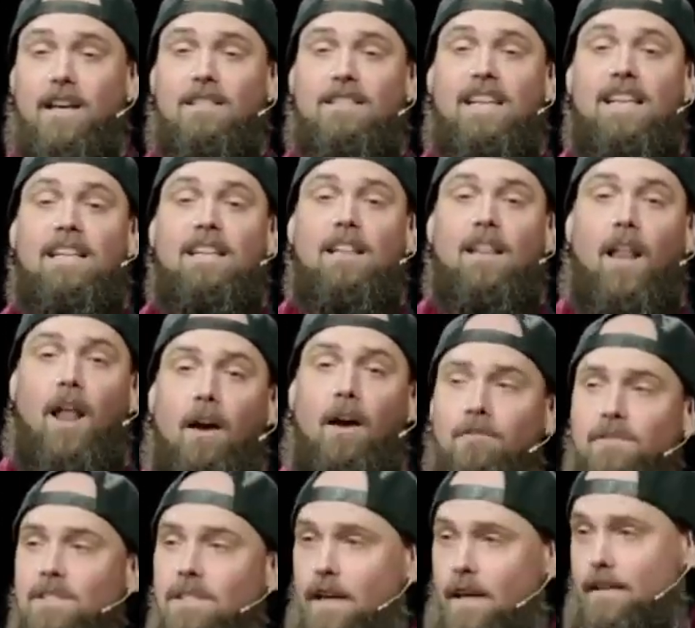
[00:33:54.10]
because he
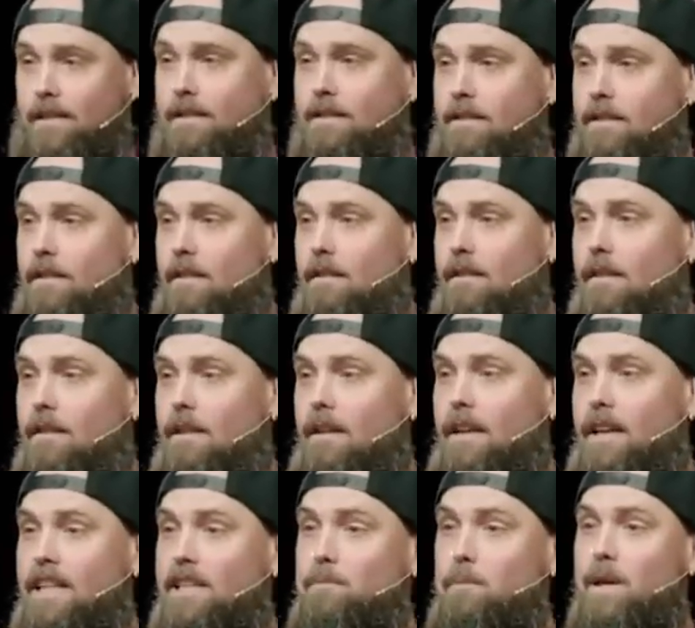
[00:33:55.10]
loves us.
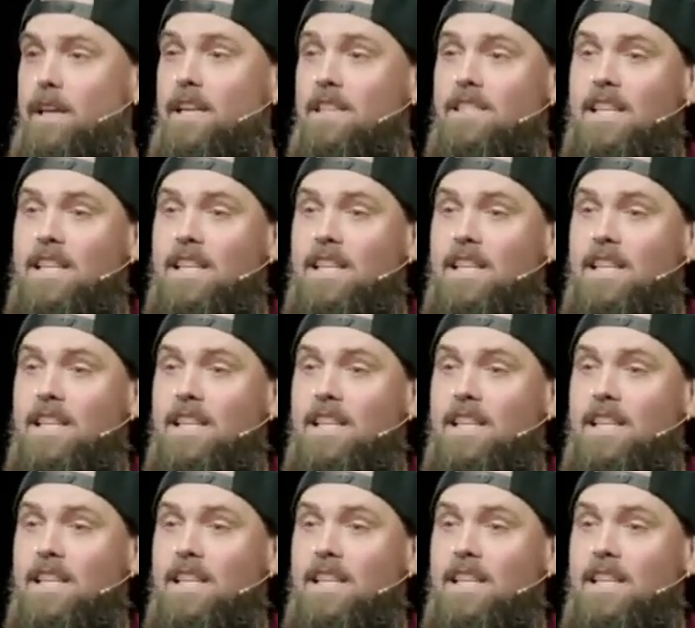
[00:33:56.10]
It's